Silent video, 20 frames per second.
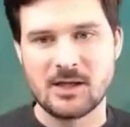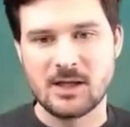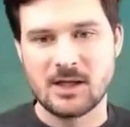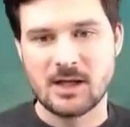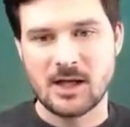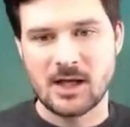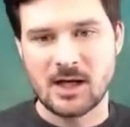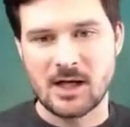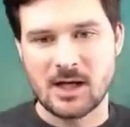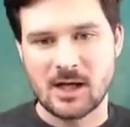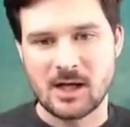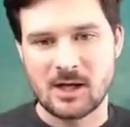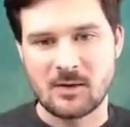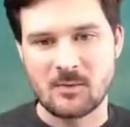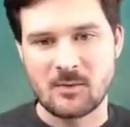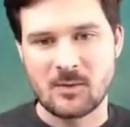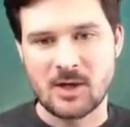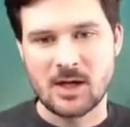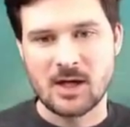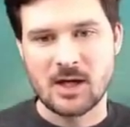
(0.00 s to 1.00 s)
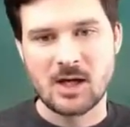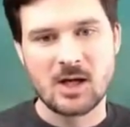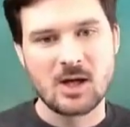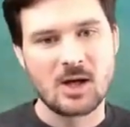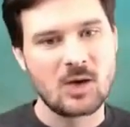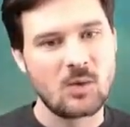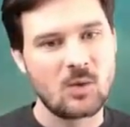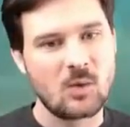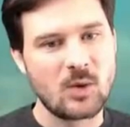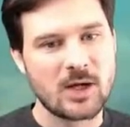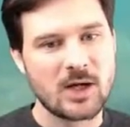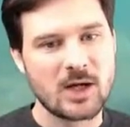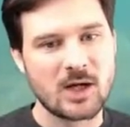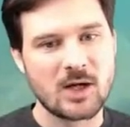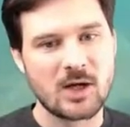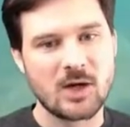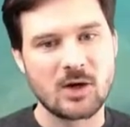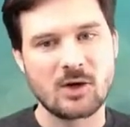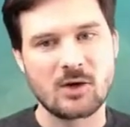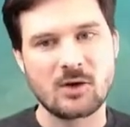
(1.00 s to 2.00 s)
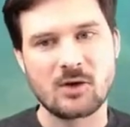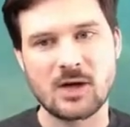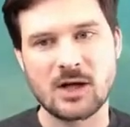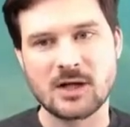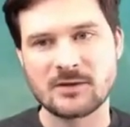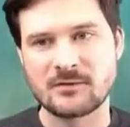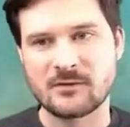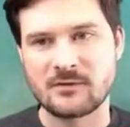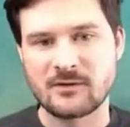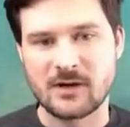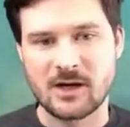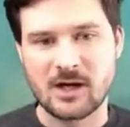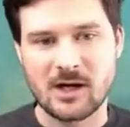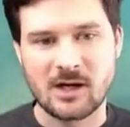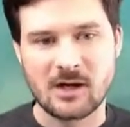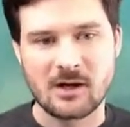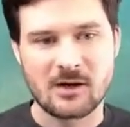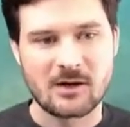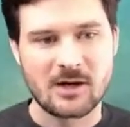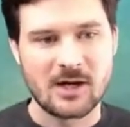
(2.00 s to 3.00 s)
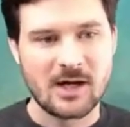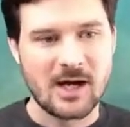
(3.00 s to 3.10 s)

Um, we can go as far